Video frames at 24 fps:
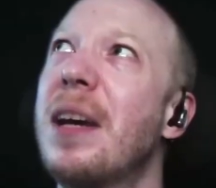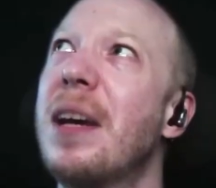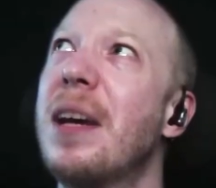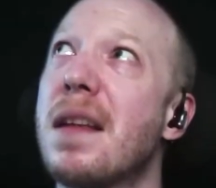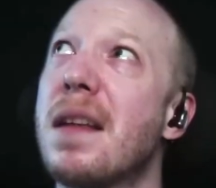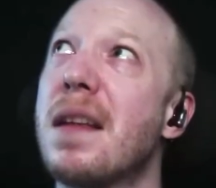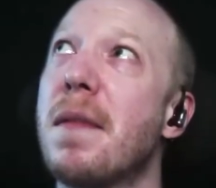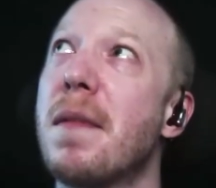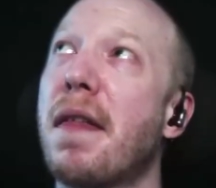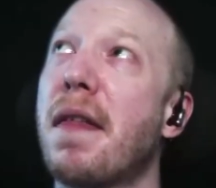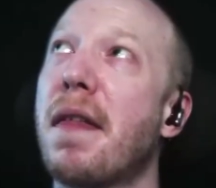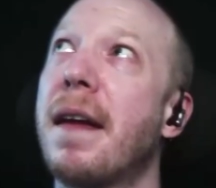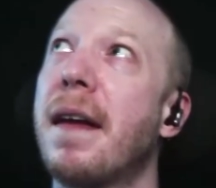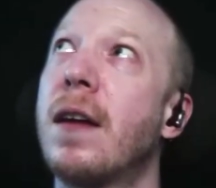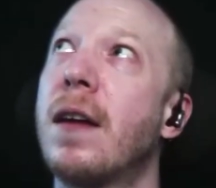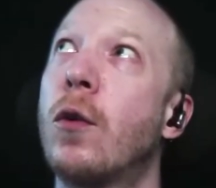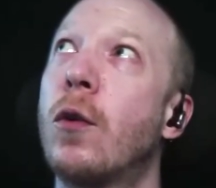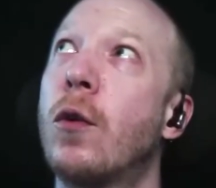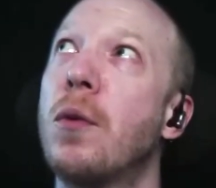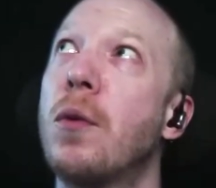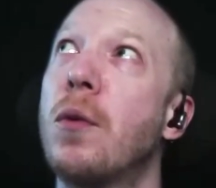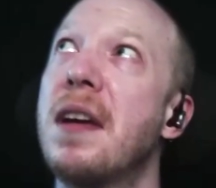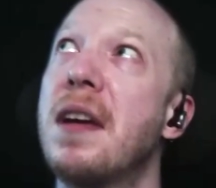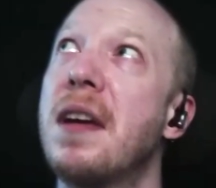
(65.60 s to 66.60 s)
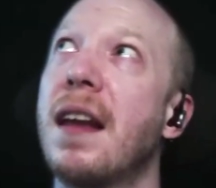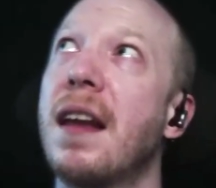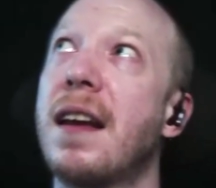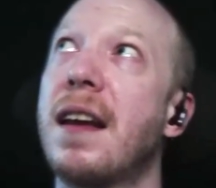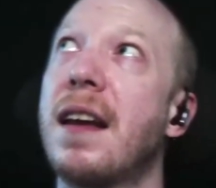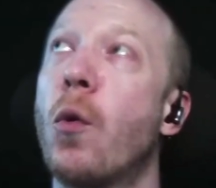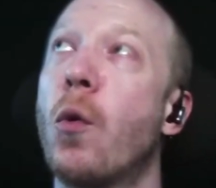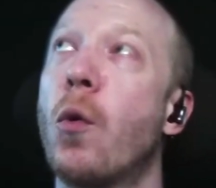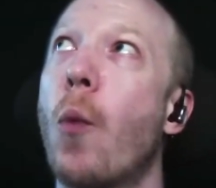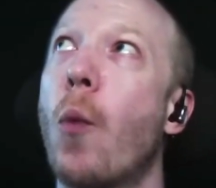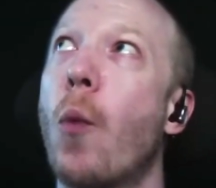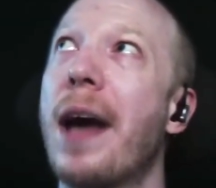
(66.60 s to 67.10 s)
did something
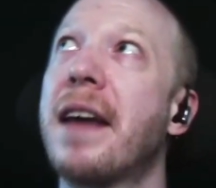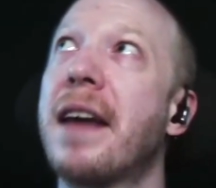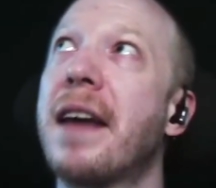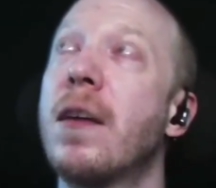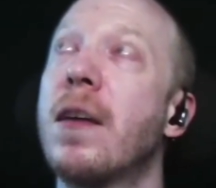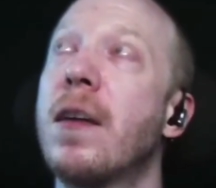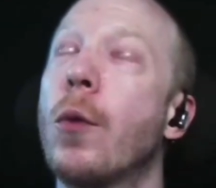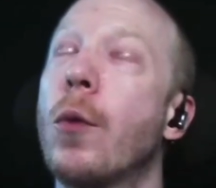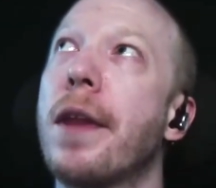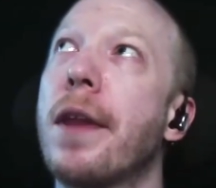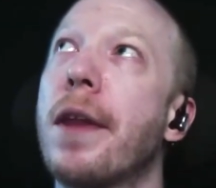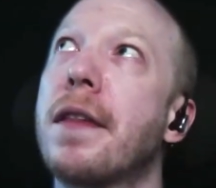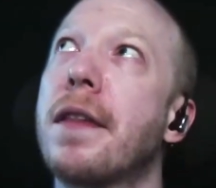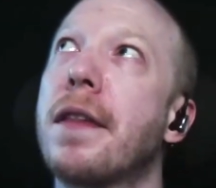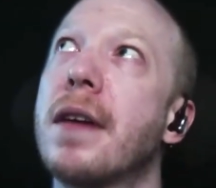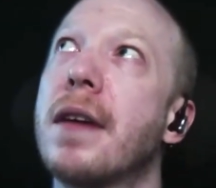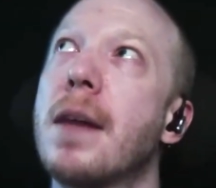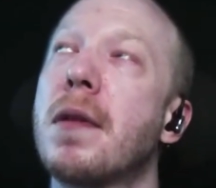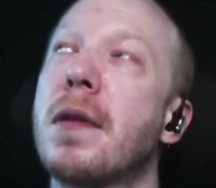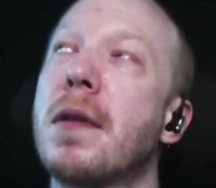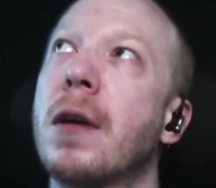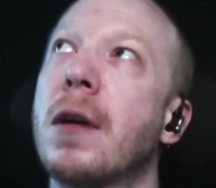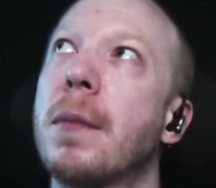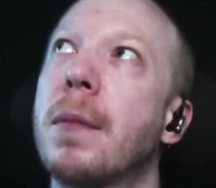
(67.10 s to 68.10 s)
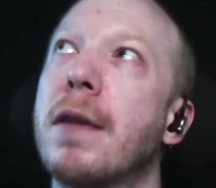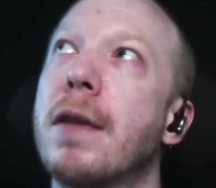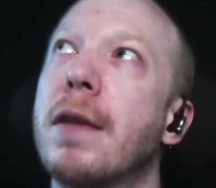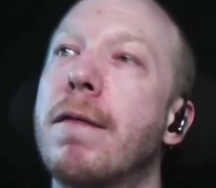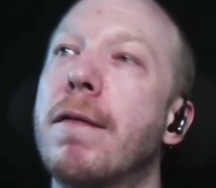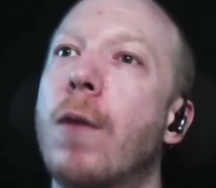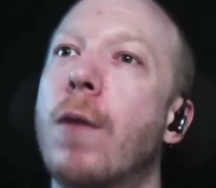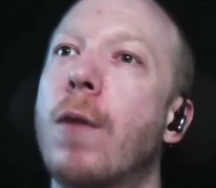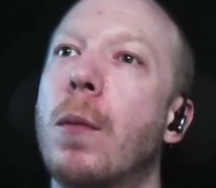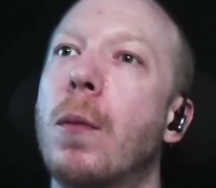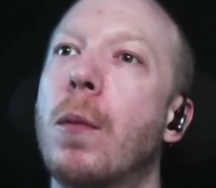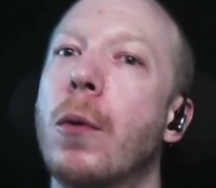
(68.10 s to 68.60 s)
really wacky with TypeScript in
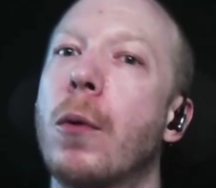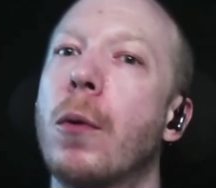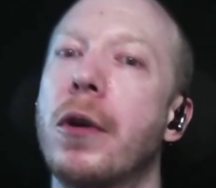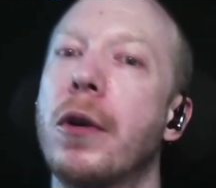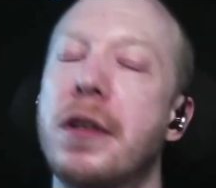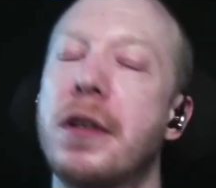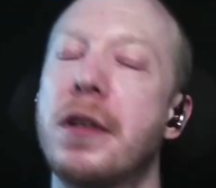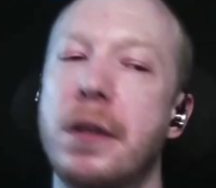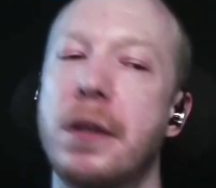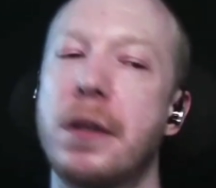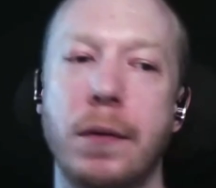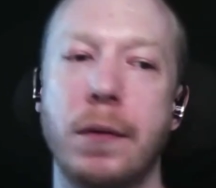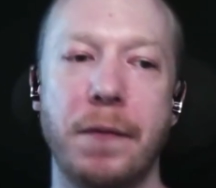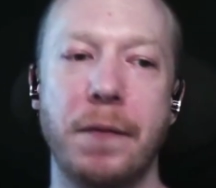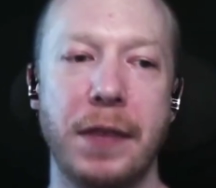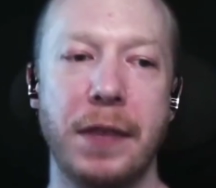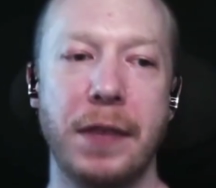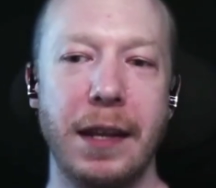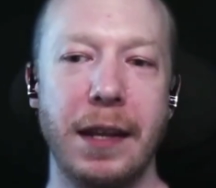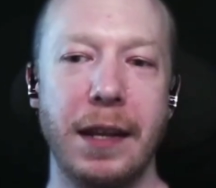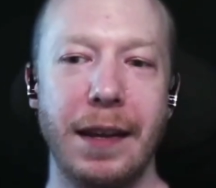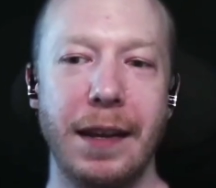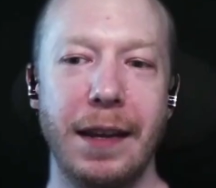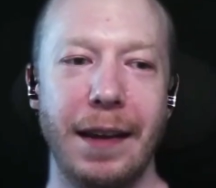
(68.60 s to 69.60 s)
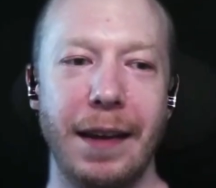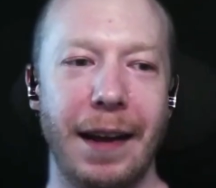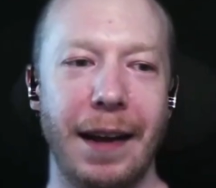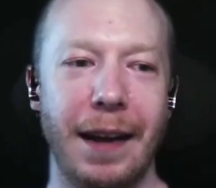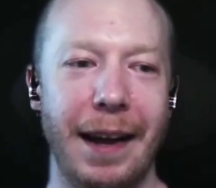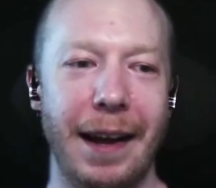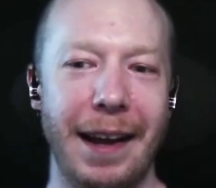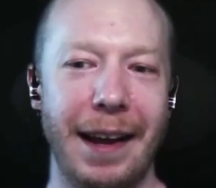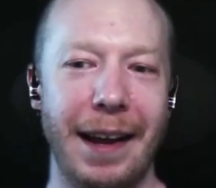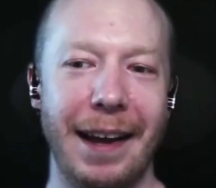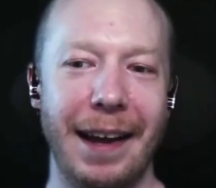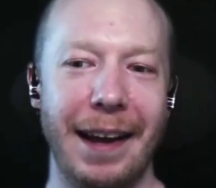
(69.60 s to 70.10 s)
4.2,
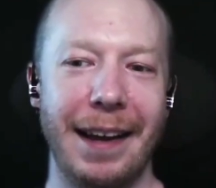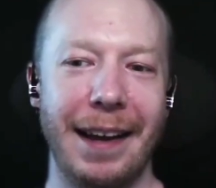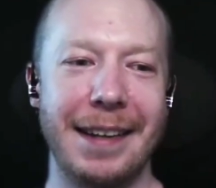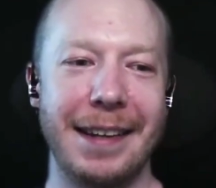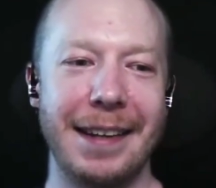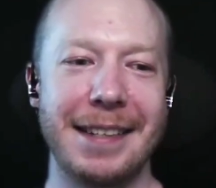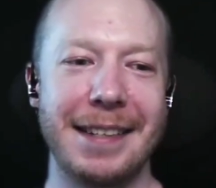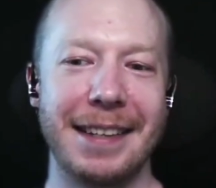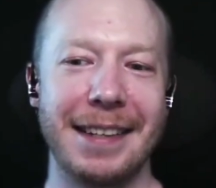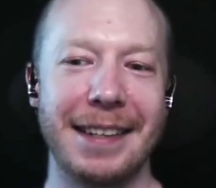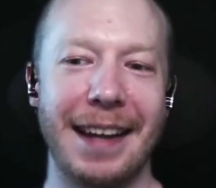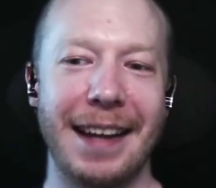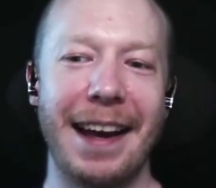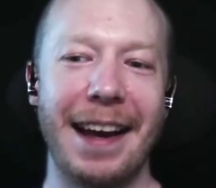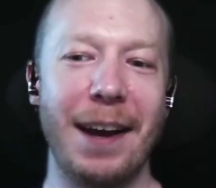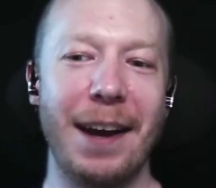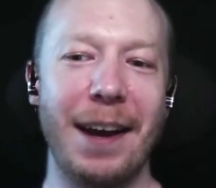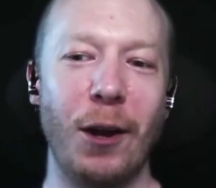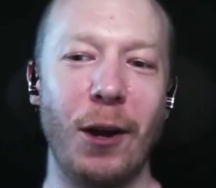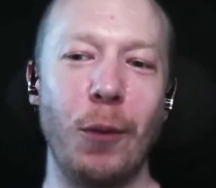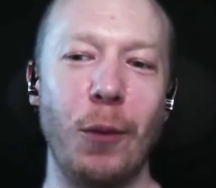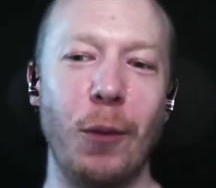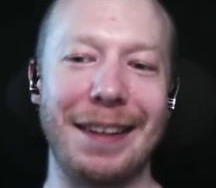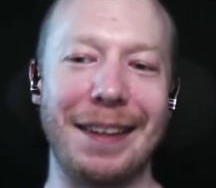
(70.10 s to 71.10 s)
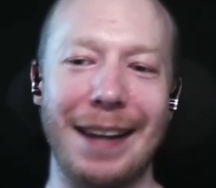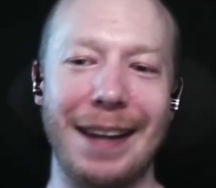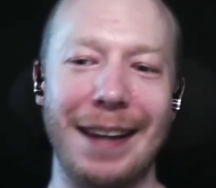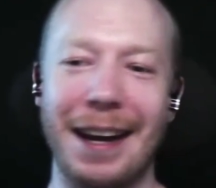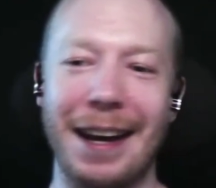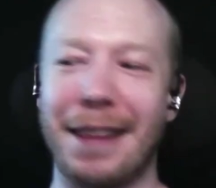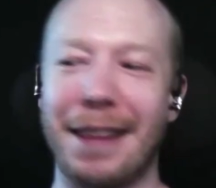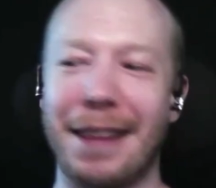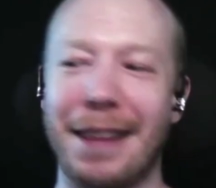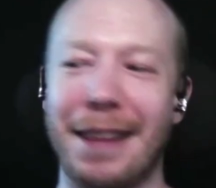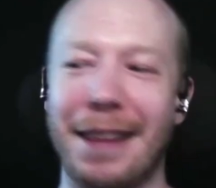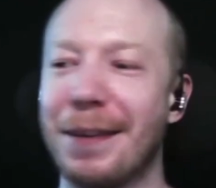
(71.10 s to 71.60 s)
and I always
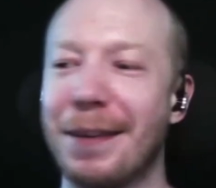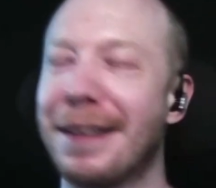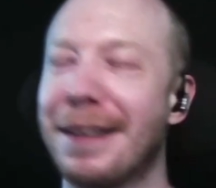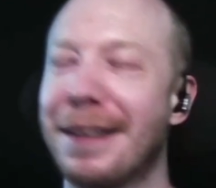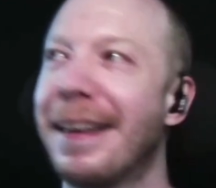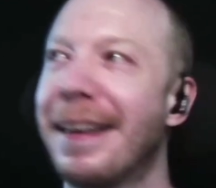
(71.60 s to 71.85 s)
like those